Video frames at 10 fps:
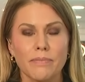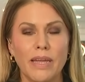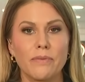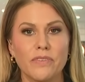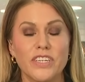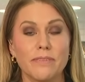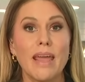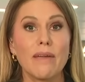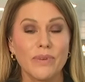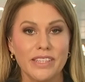Pete, we've just
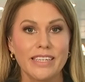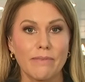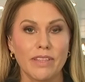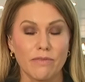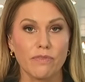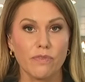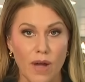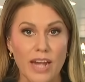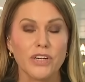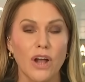met with some of them
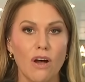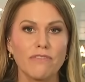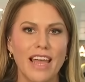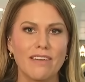fresh off